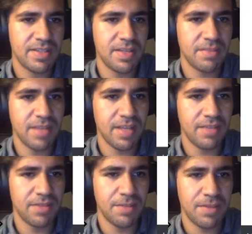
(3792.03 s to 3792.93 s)
same
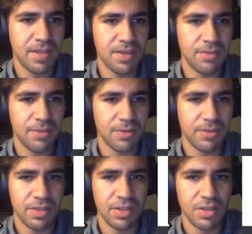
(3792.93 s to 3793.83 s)
data flip key for
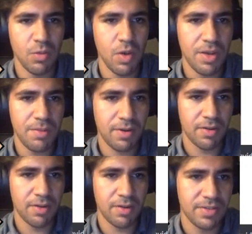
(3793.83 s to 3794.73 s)
the UI
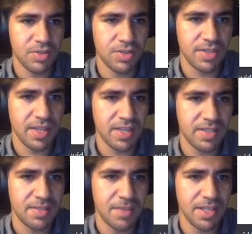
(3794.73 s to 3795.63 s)
progress just to get
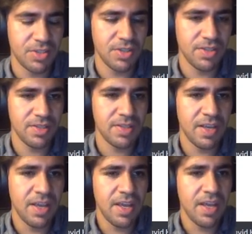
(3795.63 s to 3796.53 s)
its dimensions,
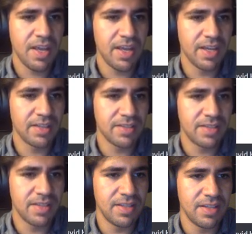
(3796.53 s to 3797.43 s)
and
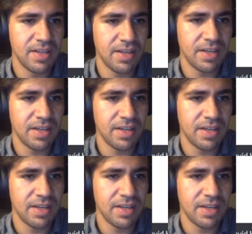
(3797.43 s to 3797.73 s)
the